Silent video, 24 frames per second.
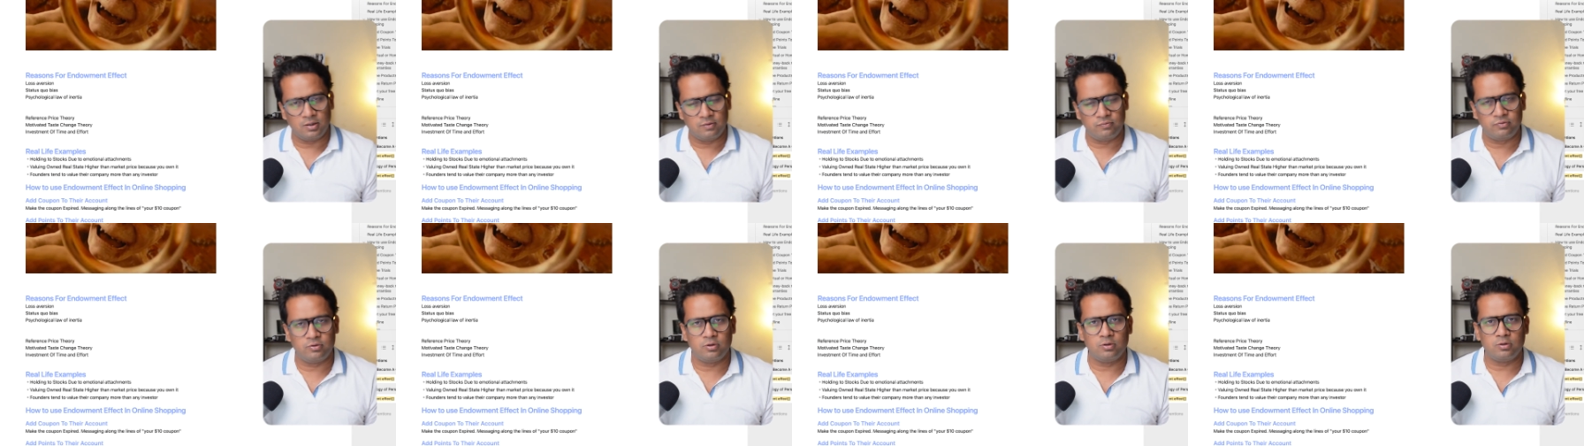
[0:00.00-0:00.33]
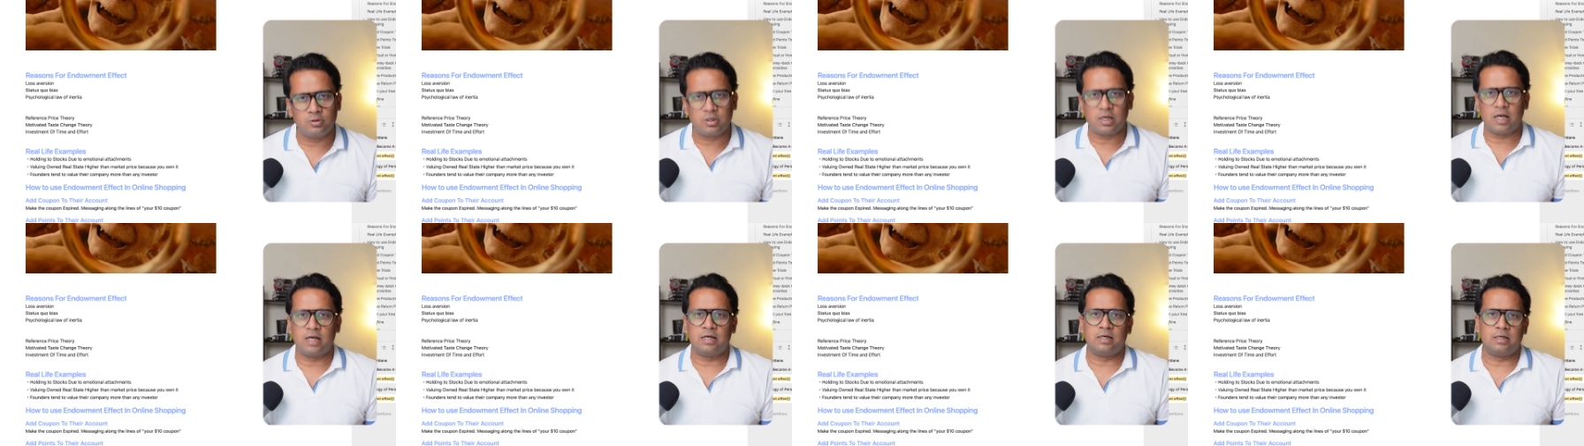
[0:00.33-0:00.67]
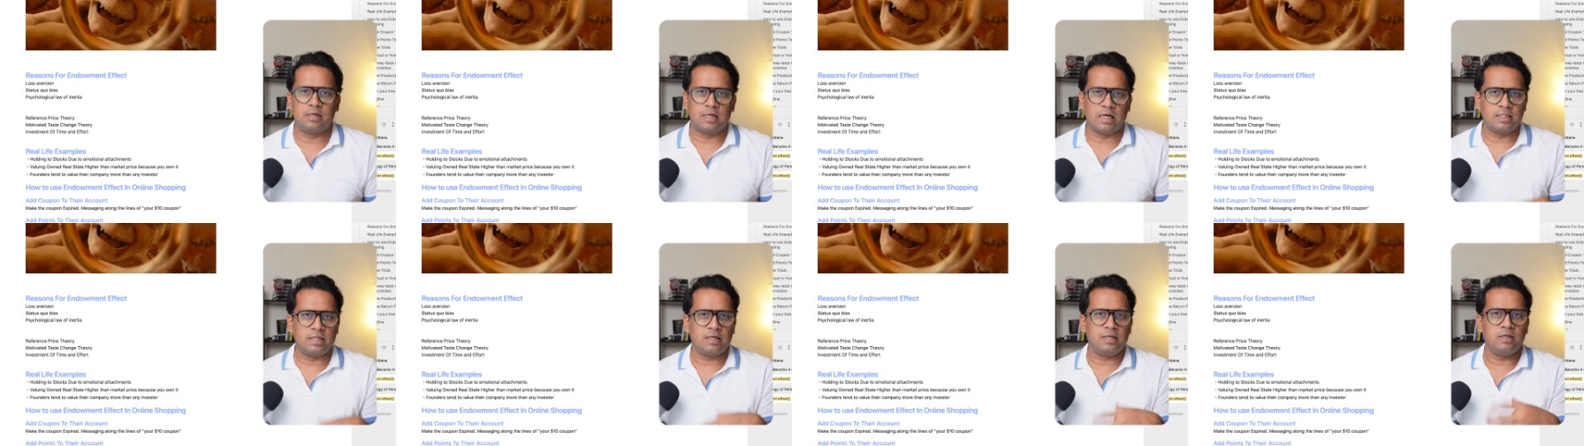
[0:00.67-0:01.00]
if you look
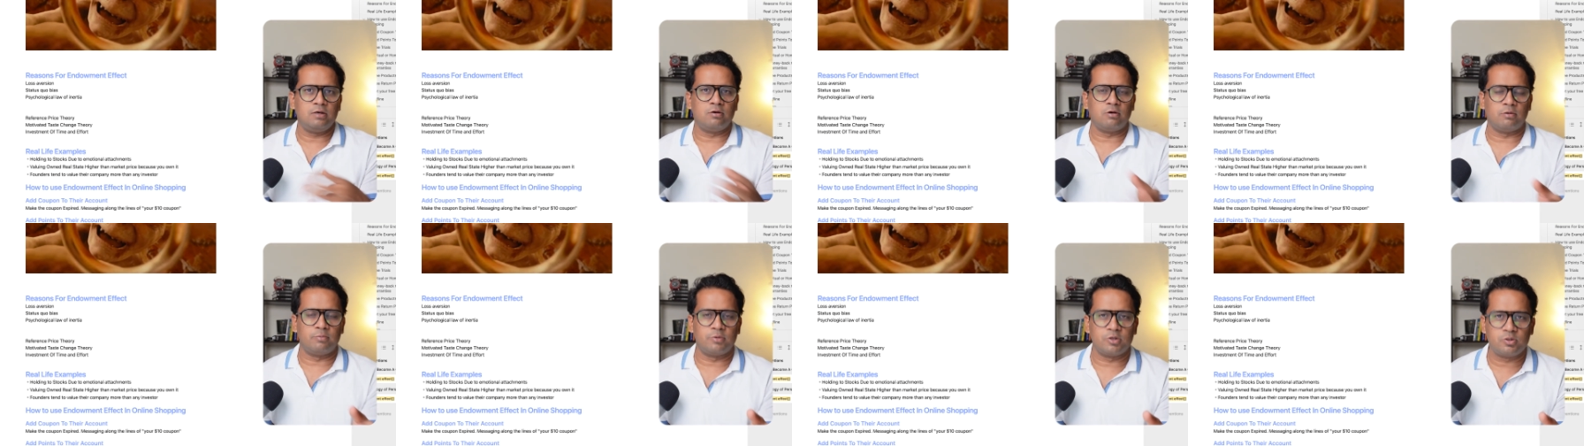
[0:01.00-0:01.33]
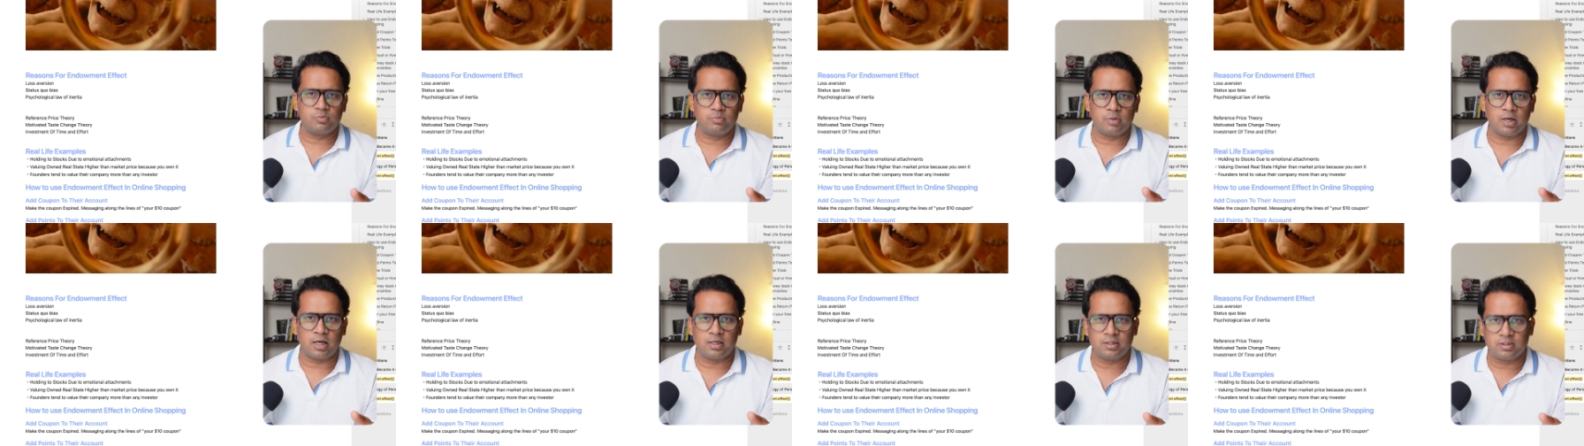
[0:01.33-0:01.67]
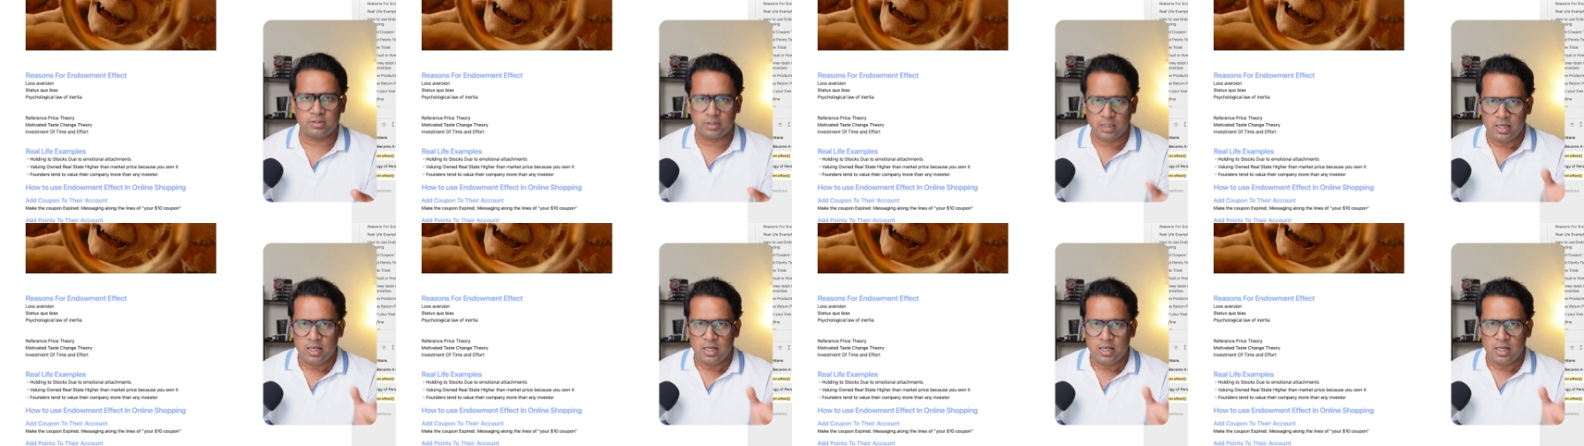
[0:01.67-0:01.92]
at other e-commerce brands,